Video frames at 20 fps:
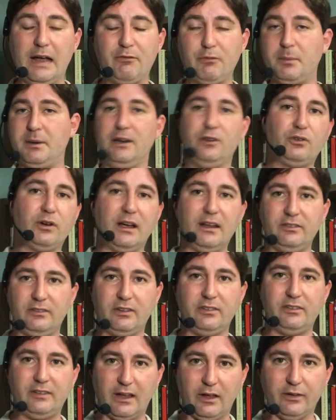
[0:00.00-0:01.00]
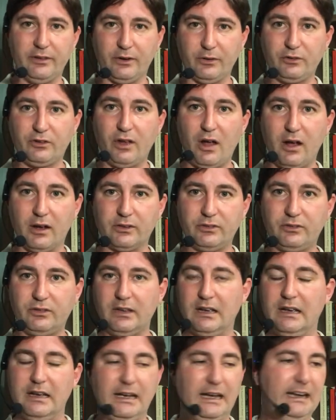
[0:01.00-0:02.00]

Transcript: everybody tries to sell their stocks